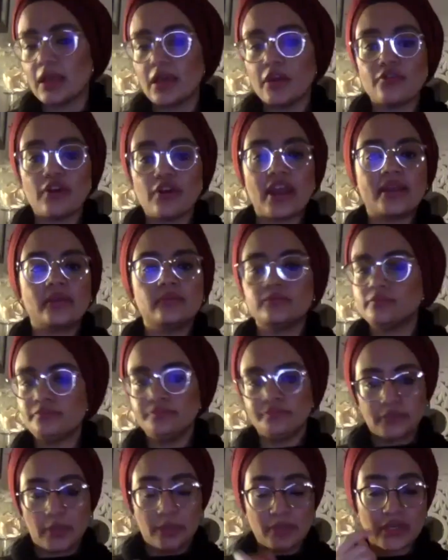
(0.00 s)
Right,
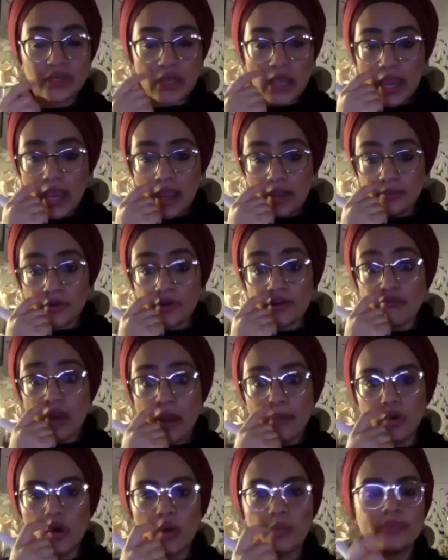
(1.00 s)
I'm gonna
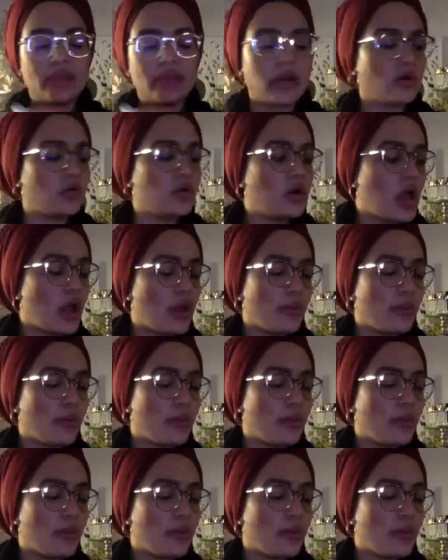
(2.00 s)
wrap up now.